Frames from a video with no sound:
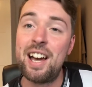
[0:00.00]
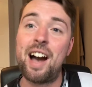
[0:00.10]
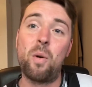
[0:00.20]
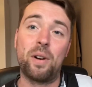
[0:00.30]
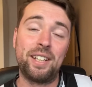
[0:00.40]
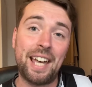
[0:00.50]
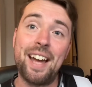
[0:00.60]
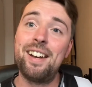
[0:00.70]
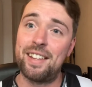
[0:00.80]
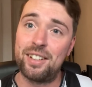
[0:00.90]
I want to get
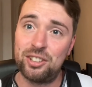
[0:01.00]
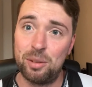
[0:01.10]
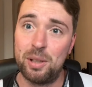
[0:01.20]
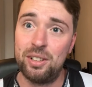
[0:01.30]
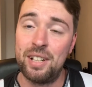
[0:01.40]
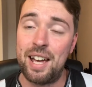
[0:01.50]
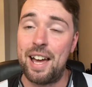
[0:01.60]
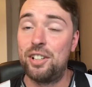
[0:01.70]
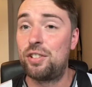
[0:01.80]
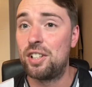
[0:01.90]
into that summer
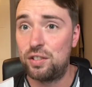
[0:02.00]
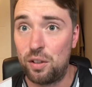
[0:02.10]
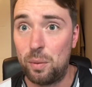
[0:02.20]
transfer